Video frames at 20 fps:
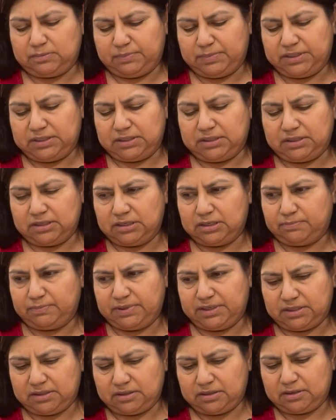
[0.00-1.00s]
peel it,
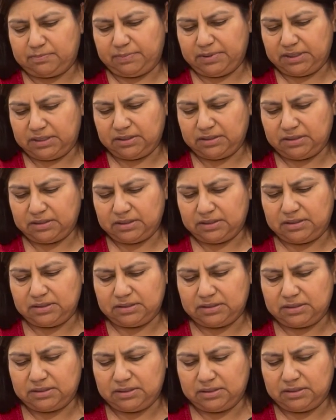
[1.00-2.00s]
peel it, peel
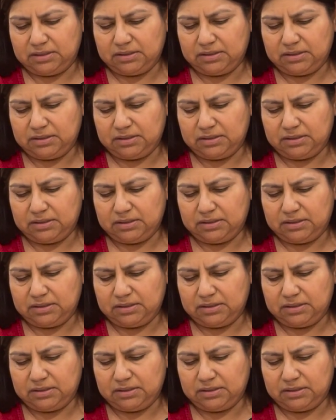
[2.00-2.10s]
it.